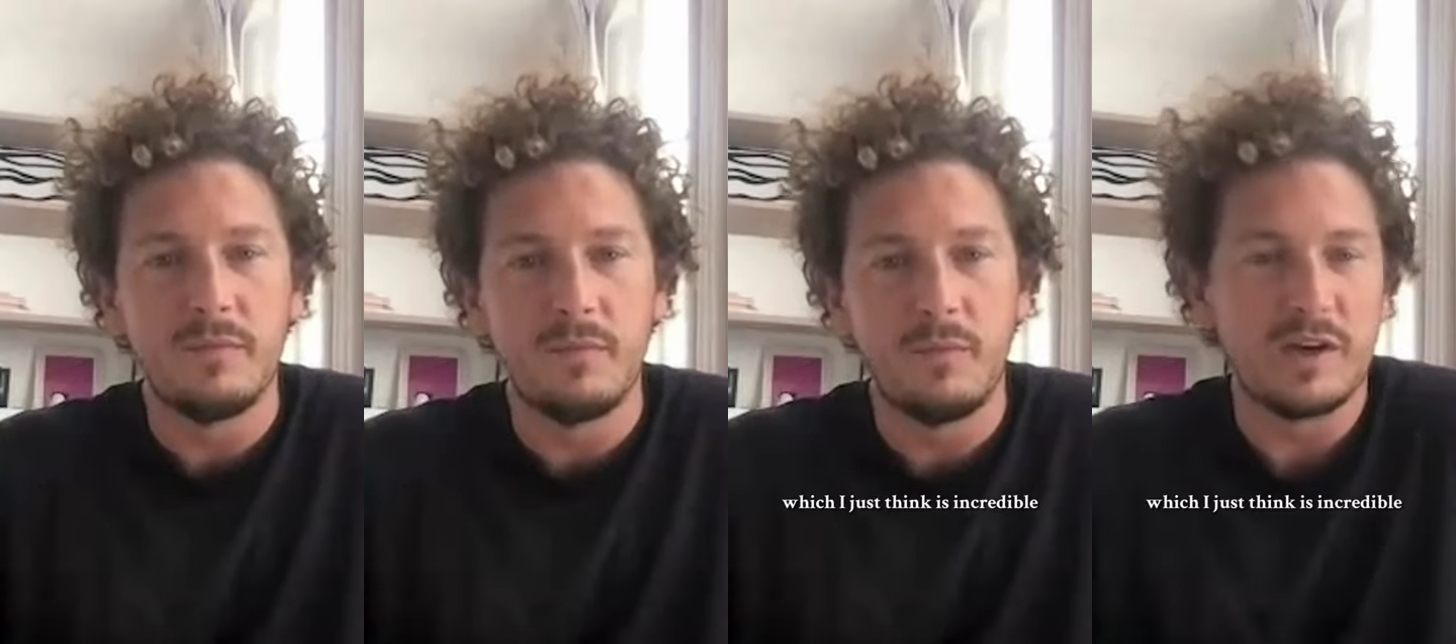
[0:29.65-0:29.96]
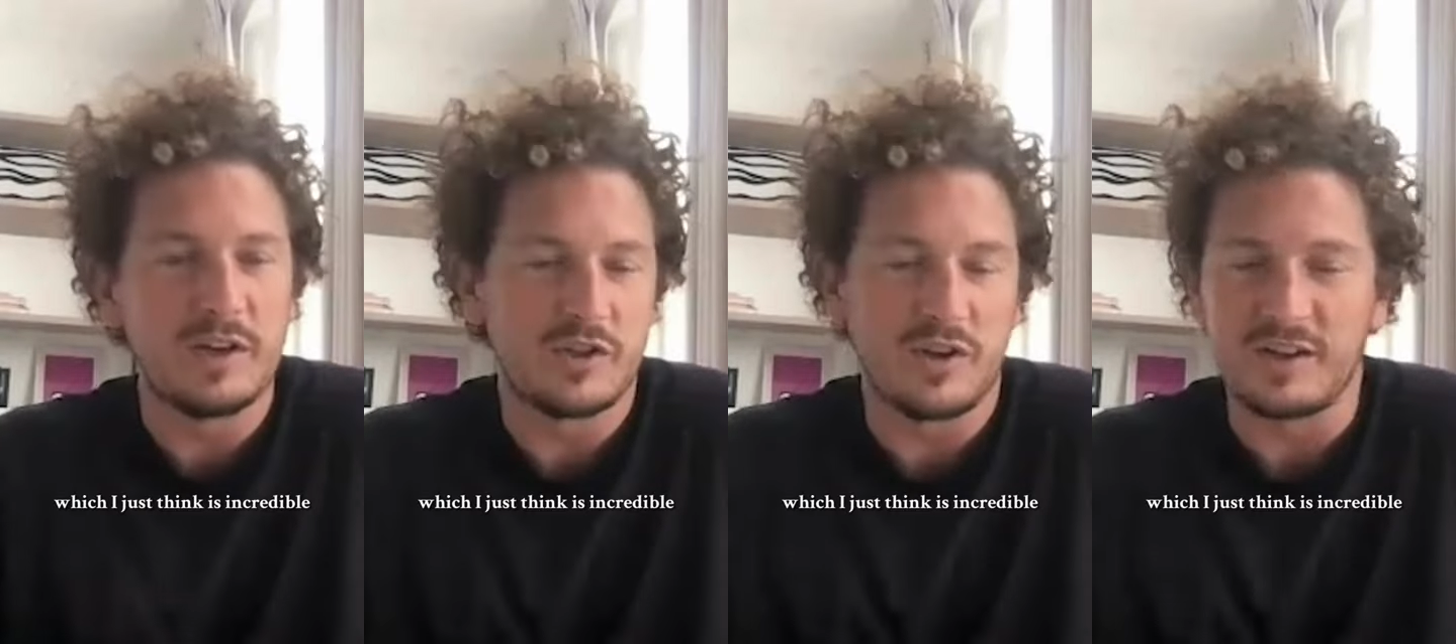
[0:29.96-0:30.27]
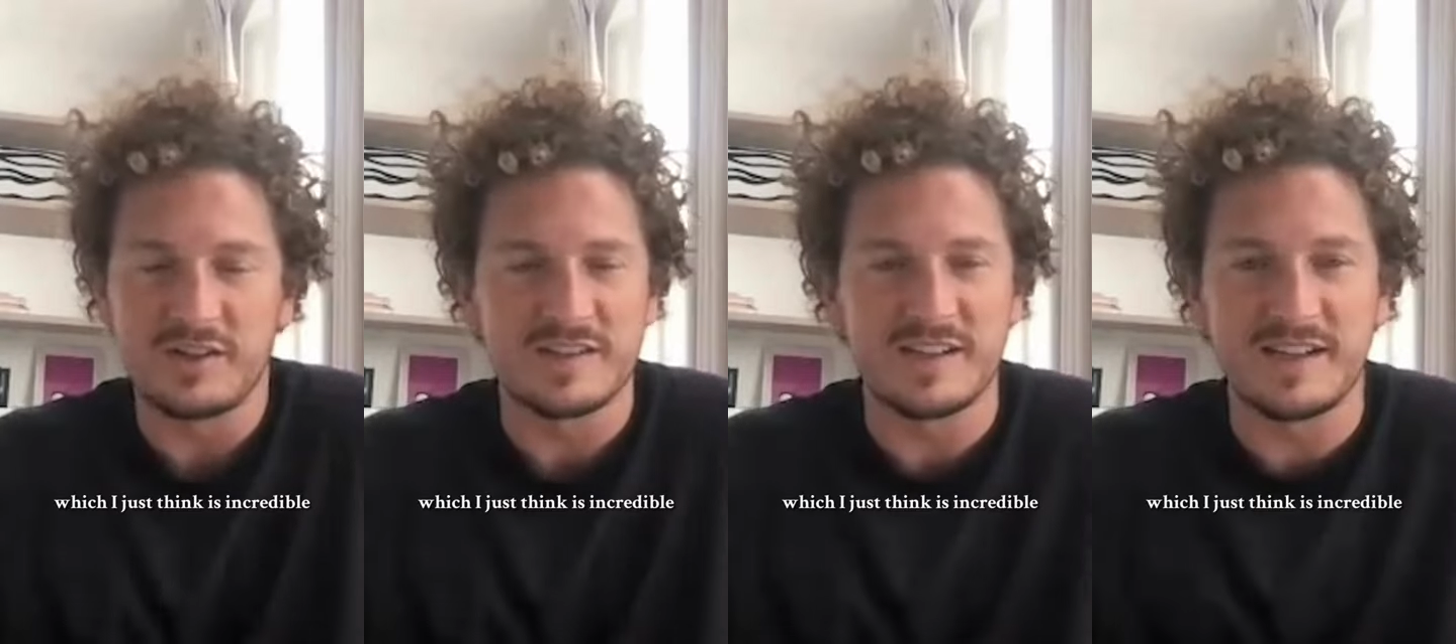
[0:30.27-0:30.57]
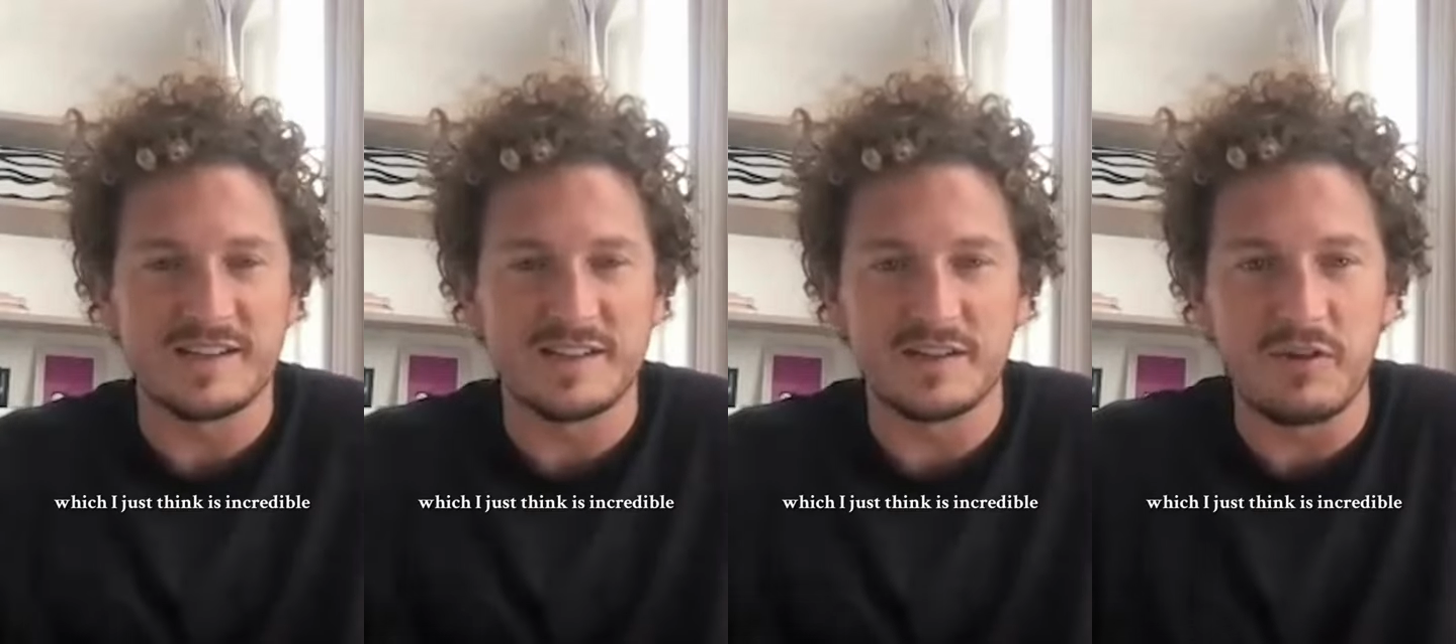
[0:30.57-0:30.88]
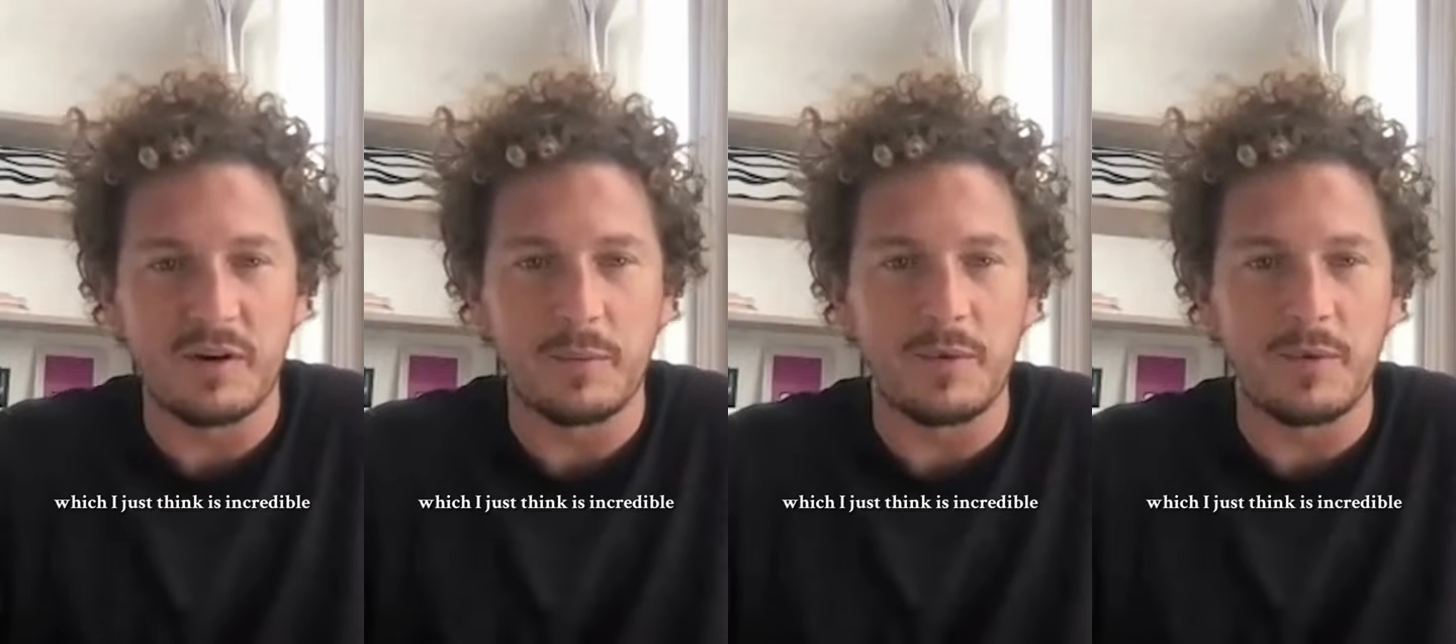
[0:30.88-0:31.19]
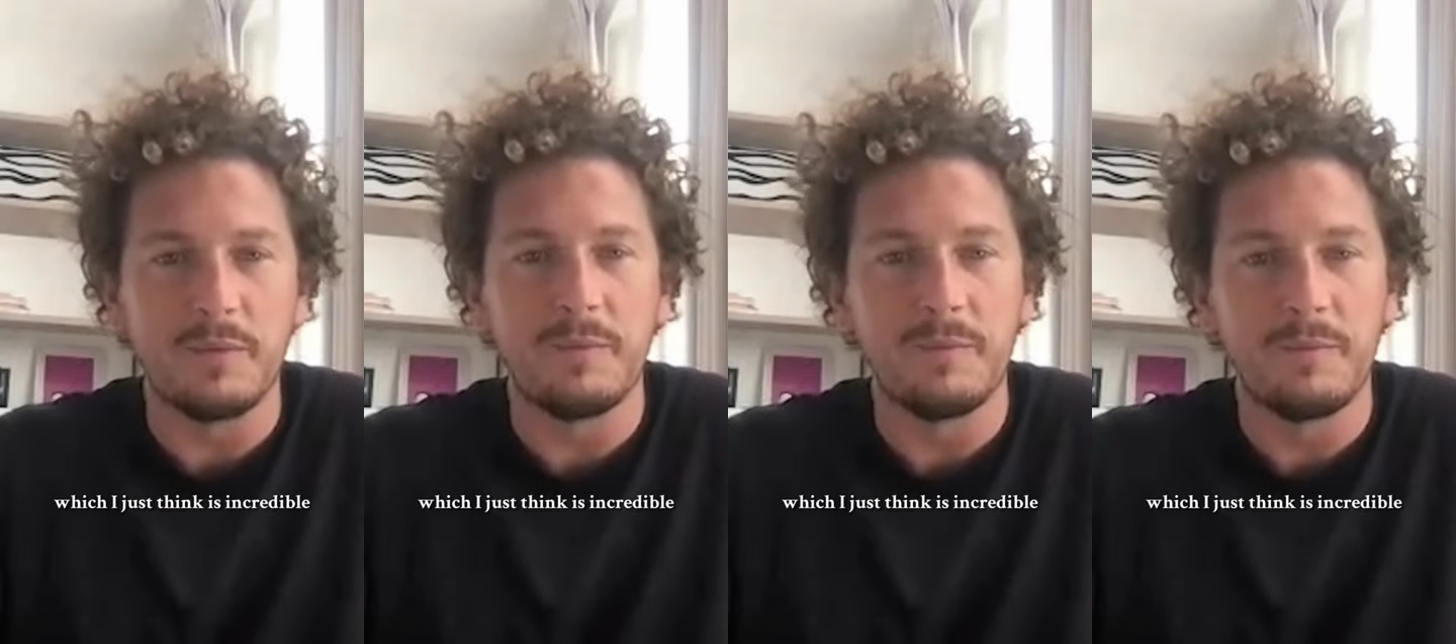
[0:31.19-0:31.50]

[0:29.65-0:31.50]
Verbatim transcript: which I just think is incredible.